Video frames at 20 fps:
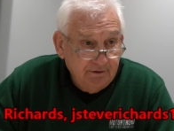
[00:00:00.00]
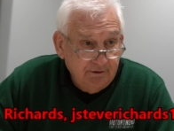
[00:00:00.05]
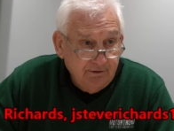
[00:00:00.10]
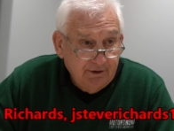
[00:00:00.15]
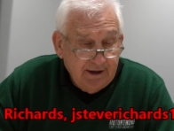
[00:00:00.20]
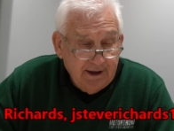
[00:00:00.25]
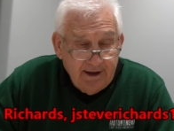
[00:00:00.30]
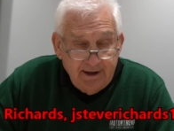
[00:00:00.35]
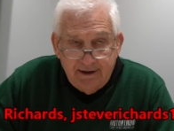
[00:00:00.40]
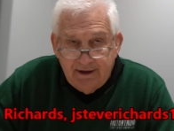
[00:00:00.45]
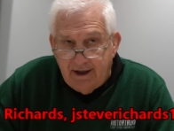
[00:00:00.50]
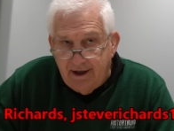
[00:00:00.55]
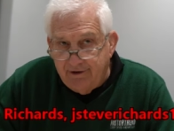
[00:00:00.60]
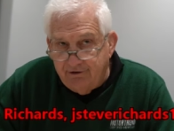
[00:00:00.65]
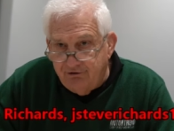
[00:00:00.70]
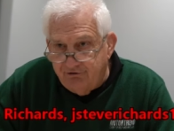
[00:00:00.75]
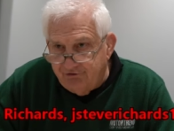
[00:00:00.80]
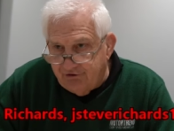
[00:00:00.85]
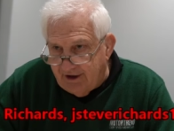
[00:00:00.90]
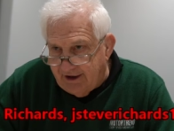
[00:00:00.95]
okay, and I
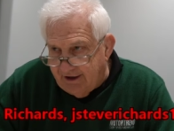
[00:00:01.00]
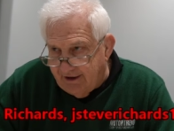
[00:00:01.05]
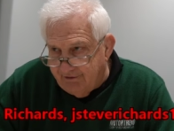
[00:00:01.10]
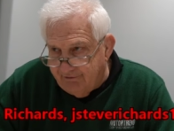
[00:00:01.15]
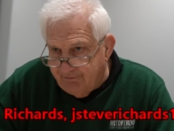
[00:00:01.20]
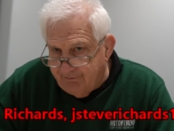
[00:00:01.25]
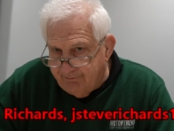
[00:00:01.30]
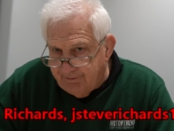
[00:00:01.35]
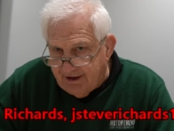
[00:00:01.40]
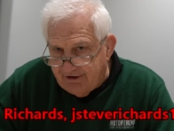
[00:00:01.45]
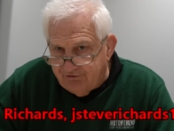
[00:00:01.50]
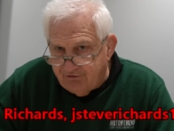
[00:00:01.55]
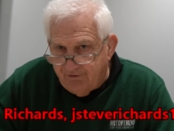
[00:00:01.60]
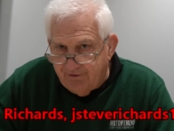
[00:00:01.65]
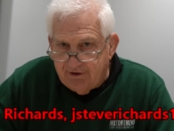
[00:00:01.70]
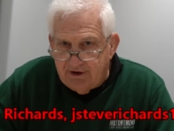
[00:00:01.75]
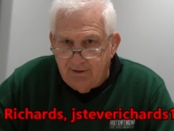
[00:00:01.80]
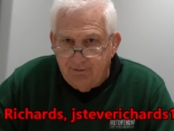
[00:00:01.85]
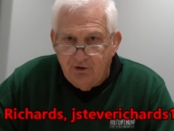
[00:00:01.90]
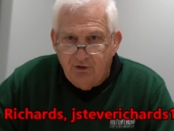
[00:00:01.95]
understand, based on
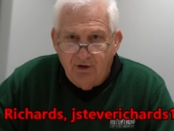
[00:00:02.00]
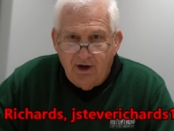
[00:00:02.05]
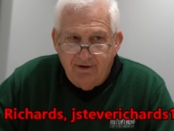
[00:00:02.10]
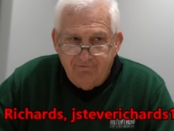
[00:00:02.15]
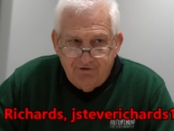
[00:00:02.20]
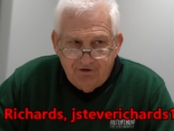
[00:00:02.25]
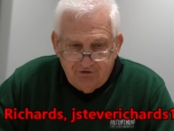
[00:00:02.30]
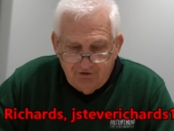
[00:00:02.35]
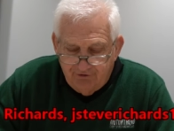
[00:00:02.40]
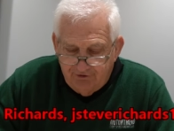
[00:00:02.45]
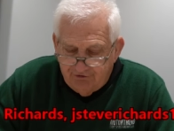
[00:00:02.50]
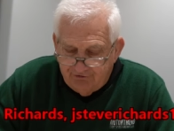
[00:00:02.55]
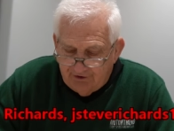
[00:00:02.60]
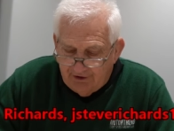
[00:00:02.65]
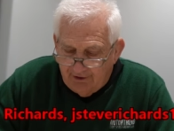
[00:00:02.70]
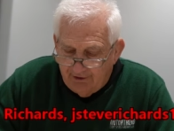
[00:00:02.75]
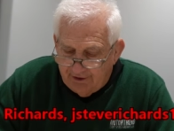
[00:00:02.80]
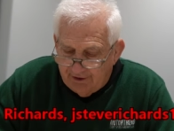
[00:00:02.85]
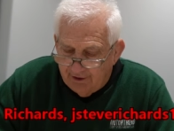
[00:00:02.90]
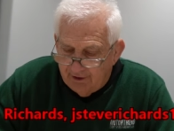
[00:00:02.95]
the demographics in this
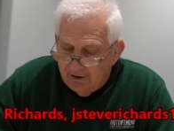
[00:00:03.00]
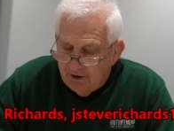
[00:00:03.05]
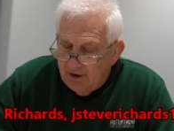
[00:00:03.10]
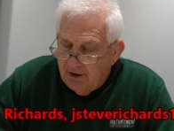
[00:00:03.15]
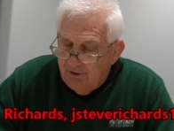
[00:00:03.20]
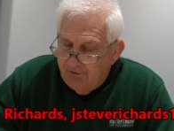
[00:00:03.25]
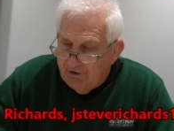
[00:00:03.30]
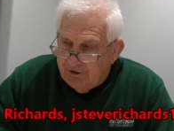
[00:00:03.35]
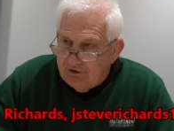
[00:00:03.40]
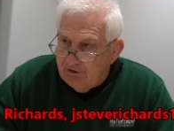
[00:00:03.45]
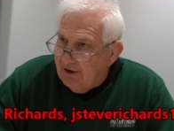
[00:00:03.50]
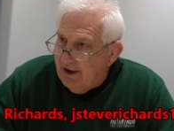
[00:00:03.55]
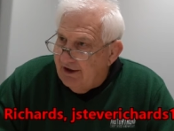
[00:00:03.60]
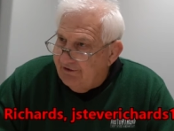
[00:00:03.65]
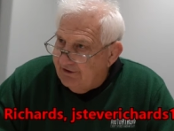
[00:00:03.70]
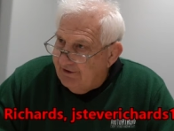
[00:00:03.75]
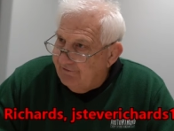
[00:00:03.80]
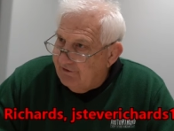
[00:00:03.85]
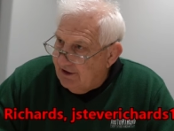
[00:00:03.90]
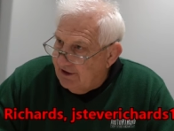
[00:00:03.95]
area, that you
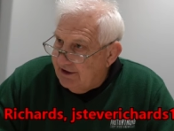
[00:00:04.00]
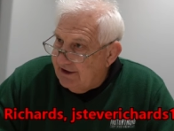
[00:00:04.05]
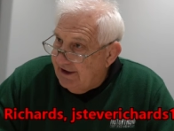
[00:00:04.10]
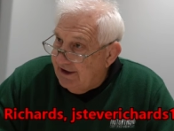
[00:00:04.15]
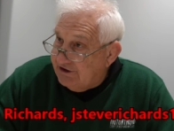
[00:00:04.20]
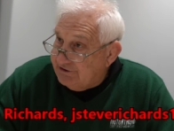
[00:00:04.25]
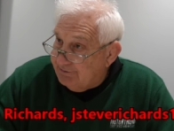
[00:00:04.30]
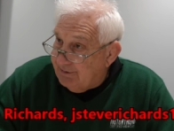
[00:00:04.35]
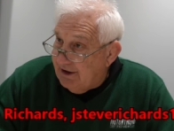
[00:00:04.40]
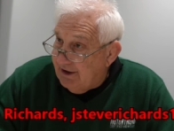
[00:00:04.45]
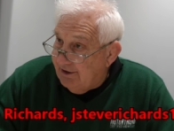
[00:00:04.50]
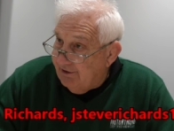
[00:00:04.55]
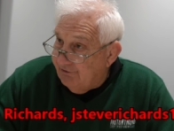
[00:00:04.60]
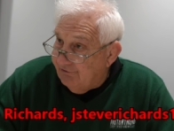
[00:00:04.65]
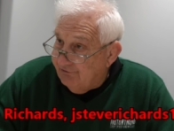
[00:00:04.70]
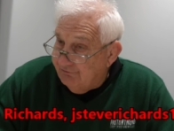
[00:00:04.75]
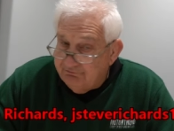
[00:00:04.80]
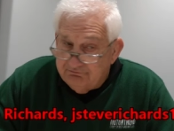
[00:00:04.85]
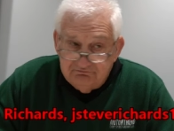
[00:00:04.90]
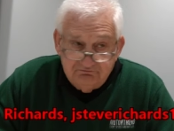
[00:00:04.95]
guys have a lot of cash
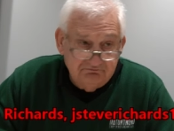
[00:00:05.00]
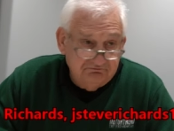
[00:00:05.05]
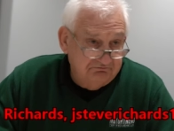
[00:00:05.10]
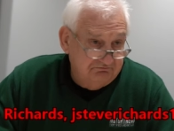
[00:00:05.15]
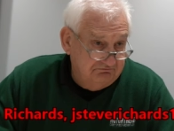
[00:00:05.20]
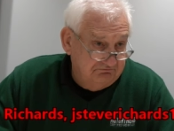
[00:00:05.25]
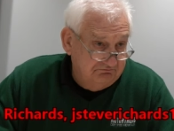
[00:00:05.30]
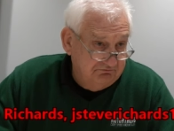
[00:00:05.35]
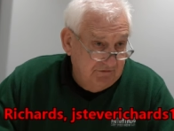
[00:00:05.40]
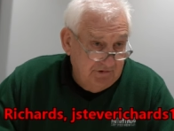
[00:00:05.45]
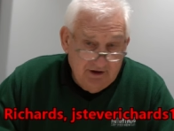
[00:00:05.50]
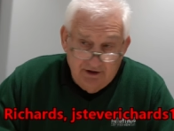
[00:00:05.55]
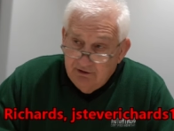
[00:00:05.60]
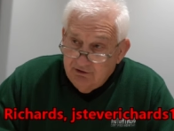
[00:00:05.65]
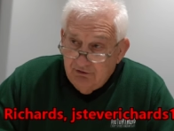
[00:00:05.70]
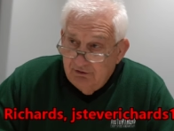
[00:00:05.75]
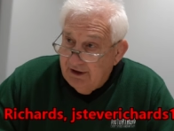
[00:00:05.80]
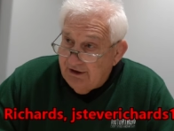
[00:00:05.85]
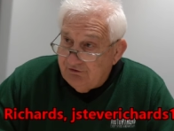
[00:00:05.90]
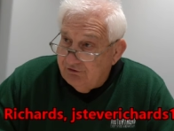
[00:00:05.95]
buyers.
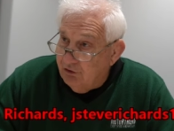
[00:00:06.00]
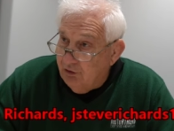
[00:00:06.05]
That's